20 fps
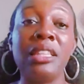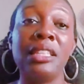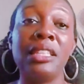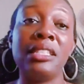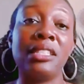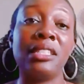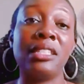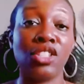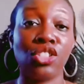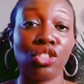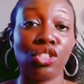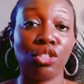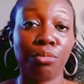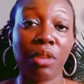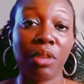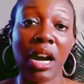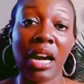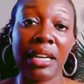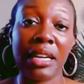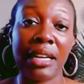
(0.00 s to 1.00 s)
these digital
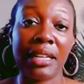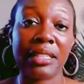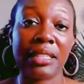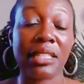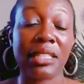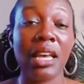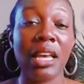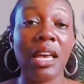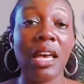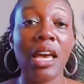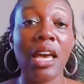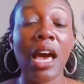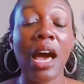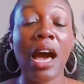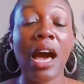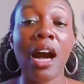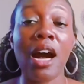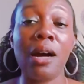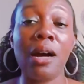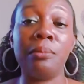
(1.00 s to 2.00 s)
products.
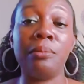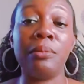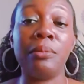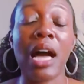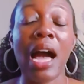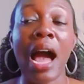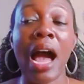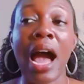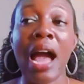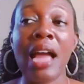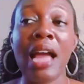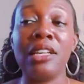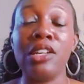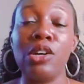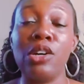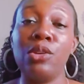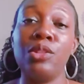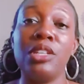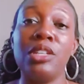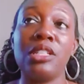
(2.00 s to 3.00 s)
Um, I
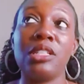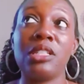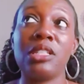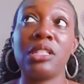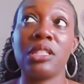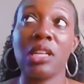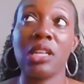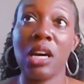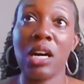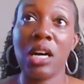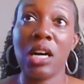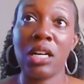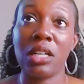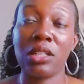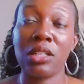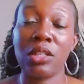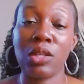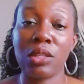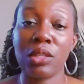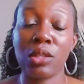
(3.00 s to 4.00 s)
know this uh,
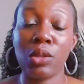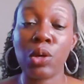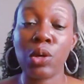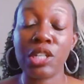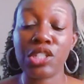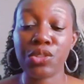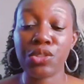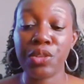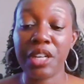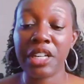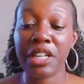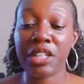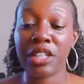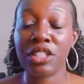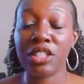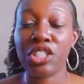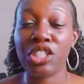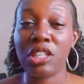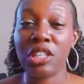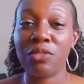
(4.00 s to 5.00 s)
course creator,
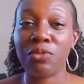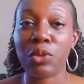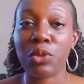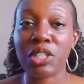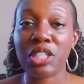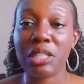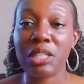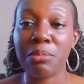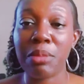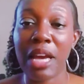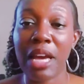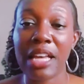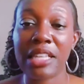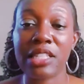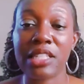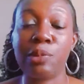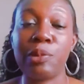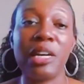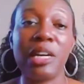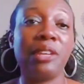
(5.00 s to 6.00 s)
she unfortunately
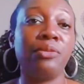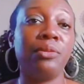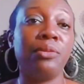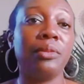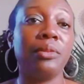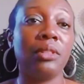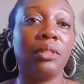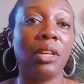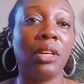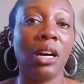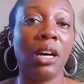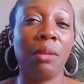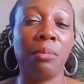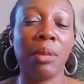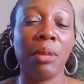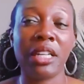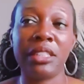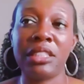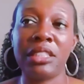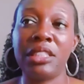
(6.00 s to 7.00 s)
passed away uh,
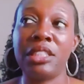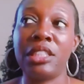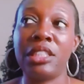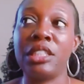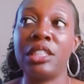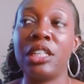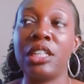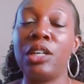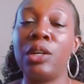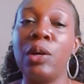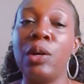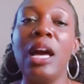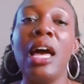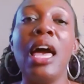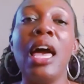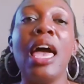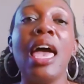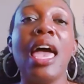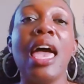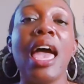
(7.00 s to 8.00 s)
about a year ago,
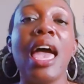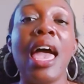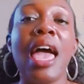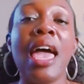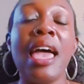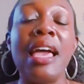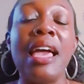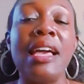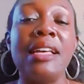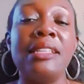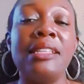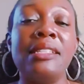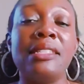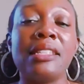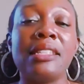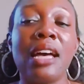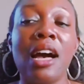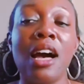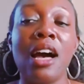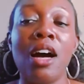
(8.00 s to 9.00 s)
and
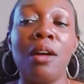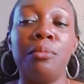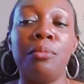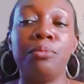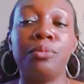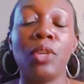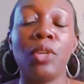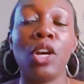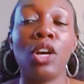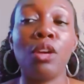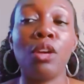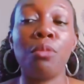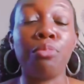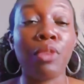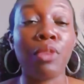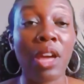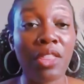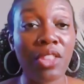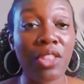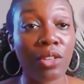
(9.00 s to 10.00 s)
um, her
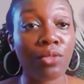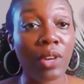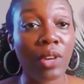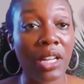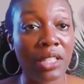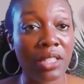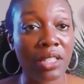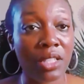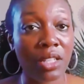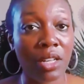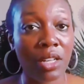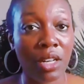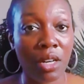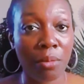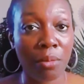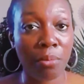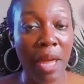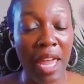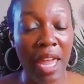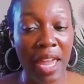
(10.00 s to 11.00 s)
brother runs
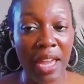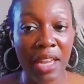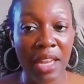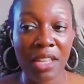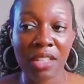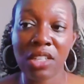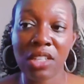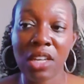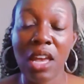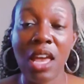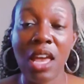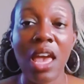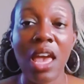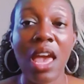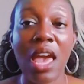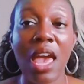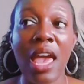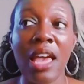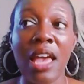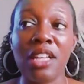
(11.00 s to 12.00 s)
her page,
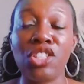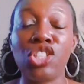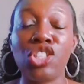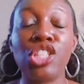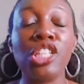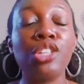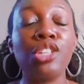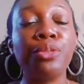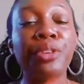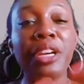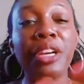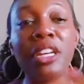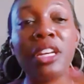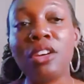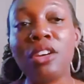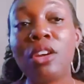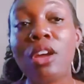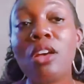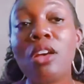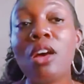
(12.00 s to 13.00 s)
and she created
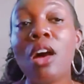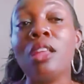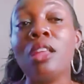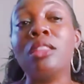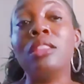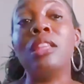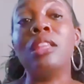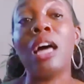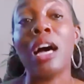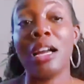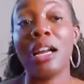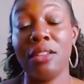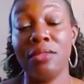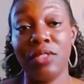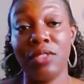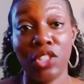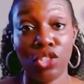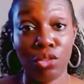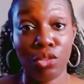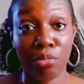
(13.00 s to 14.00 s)
a lot of
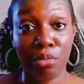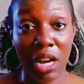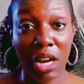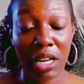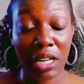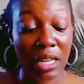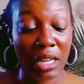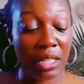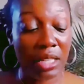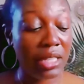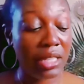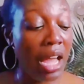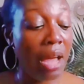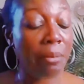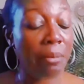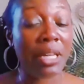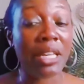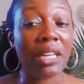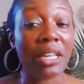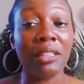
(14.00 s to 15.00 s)
digital products. I
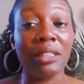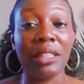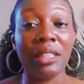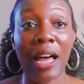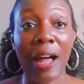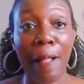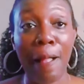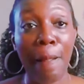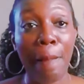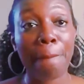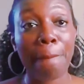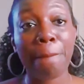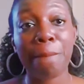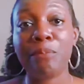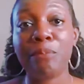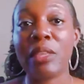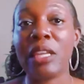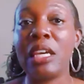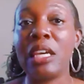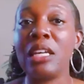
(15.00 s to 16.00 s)
mean, a lot.
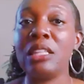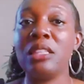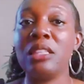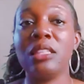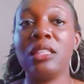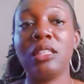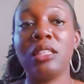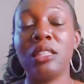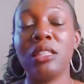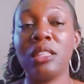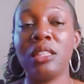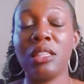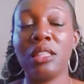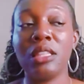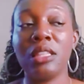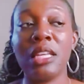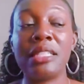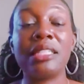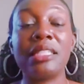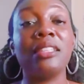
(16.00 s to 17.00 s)
And
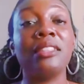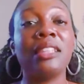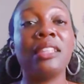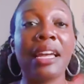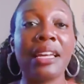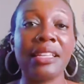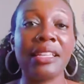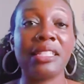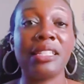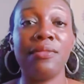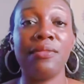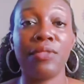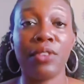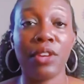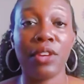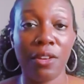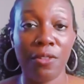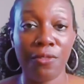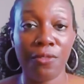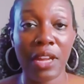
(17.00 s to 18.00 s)
it's a legacy for
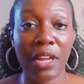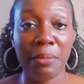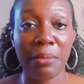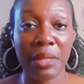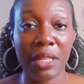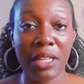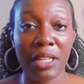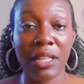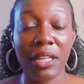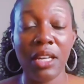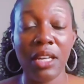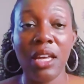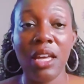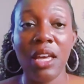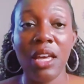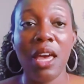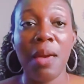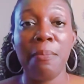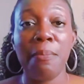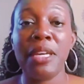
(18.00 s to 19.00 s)
her family
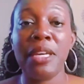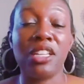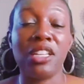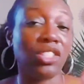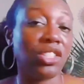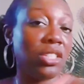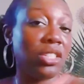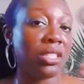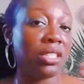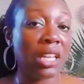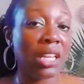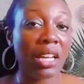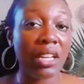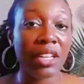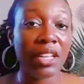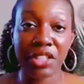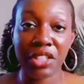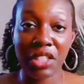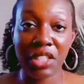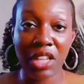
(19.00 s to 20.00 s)
because she's not
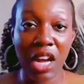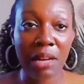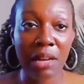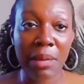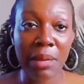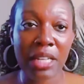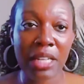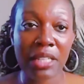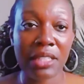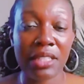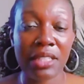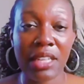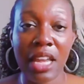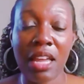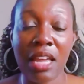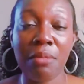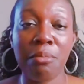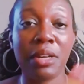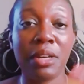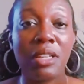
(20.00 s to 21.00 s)
here to talk about it
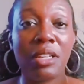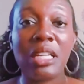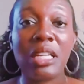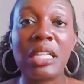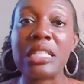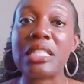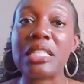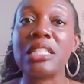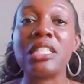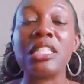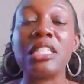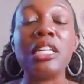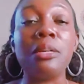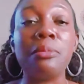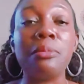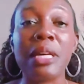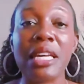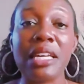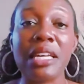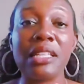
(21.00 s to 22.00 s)
today, but it's still
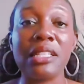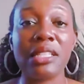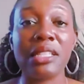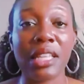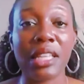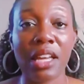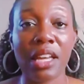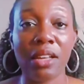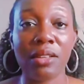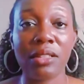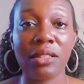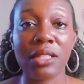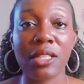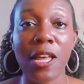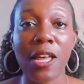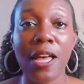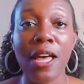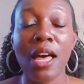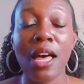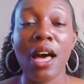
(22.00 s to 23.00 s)
making sales,
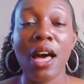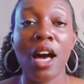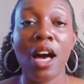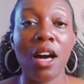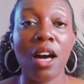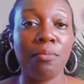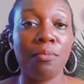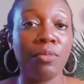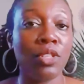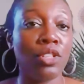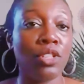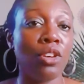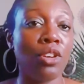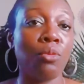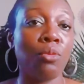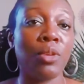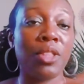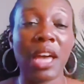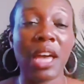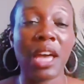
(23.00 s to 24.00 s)
um, you know,
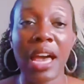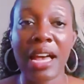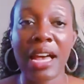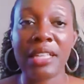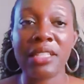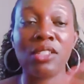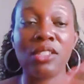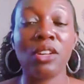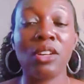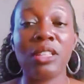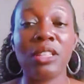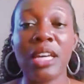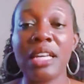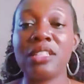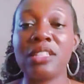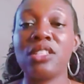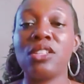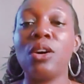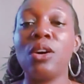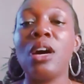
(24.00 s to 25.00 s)
with ads and all that.
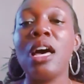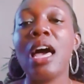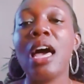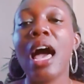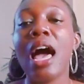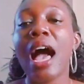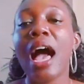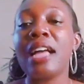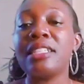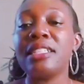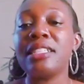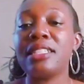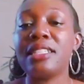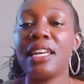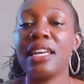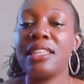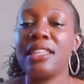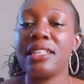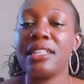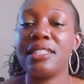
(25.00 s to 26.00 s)
So I just
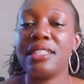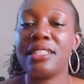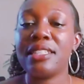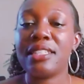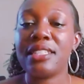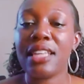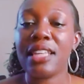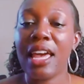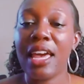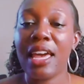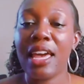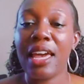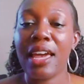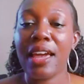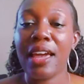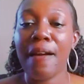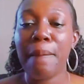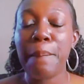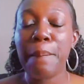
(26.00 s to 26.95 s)
say that to say,